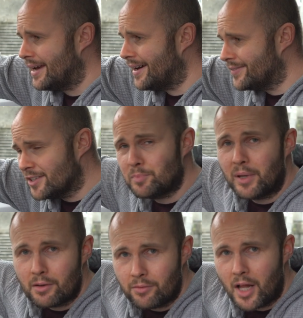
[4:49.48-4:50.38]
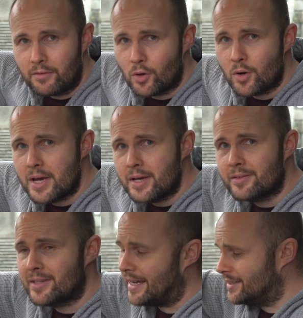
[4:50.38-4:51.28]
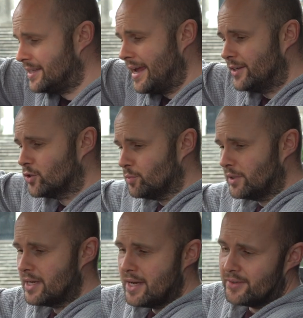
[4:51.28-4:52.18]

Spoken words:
And this being a Volvo, that's saying something.